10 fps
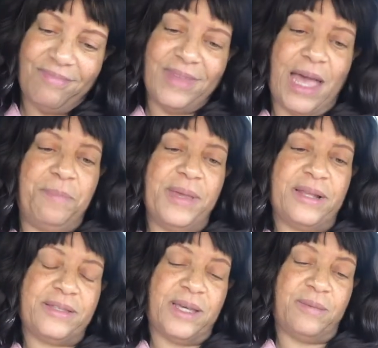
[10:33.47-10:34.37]
I
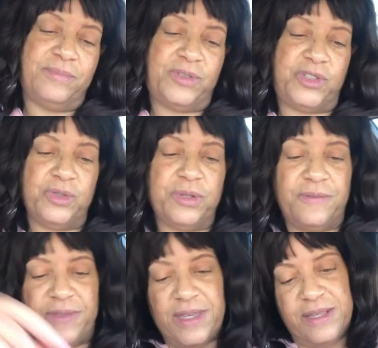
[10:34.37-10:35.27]
picked up two
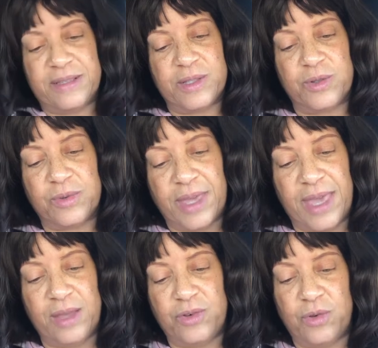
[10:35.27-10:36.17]
of these little
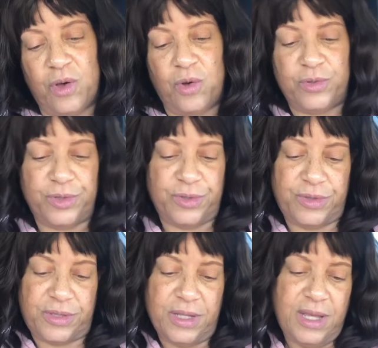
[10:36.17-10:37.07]
candle
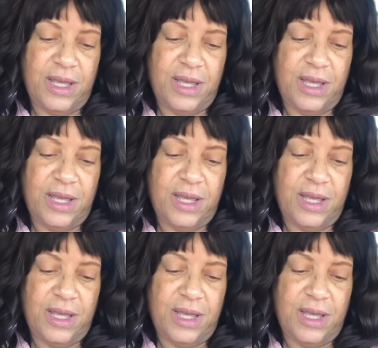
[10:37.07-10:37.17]
holders.